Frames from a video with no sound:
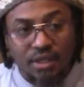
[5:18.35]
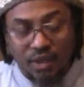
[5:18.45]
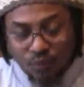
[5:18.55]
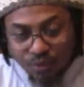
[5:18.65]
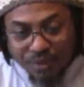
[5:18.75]

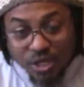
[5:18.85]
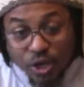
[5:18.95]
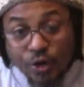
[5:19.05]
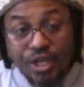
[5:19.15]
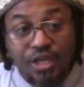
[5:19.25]
And we'll be
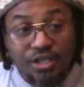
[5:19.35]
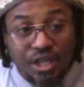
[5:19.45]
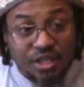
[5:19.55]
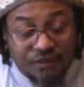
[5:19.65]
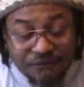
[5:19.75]
learning
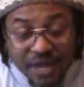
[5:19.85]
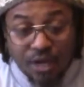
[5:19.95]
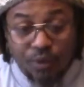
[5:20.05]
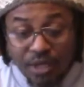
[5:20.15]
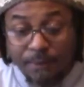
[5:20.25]
and
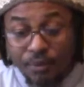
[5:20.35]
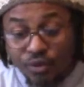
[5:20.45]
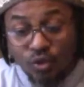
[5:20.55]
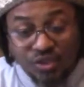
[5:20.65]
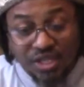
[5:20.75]
following up
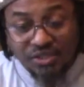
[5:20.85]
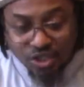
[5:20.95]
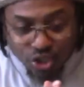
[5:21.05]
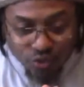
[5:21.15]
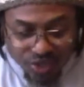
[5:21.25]
those things to
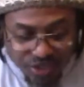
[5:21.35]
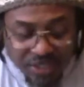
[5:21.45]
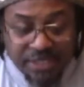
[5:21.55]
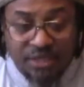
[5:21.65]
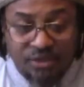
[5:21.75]
show you the
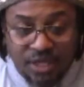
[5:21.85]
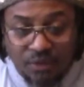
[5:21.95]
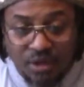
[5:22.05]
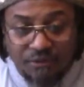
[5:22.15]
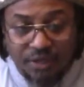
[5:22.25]
details
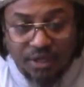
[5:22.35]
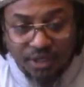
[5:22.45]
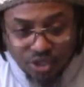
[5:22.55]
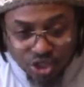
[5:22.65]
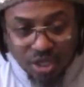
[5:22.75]
thereof,
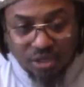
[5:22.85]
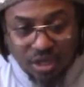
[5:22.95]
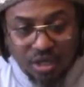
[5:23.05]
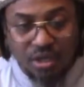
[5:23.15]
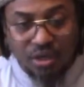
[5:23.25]

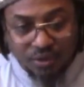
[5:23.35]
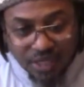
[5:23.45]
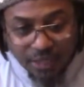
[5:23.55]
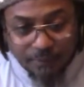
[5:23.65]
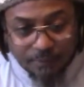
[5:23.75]
inshallah.
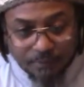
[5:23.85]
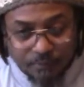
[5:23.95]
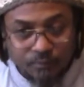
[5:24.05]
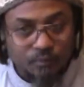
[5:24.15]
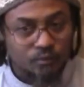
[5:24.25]
Okay?
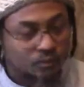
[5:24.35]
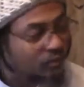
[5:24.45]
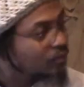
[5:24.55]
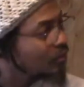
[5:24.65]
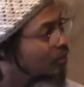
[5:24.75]

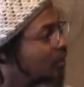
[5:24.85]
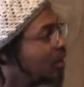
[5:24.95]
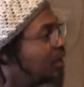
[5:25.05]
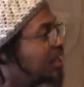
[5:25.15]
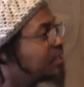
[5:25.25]

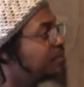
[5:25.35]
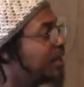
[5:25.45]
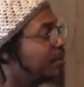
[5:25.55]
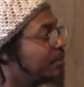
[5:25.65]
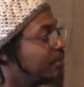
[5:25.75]
Yes,
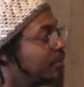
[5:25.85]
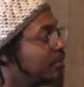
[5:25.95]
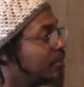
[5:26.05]
ma'am.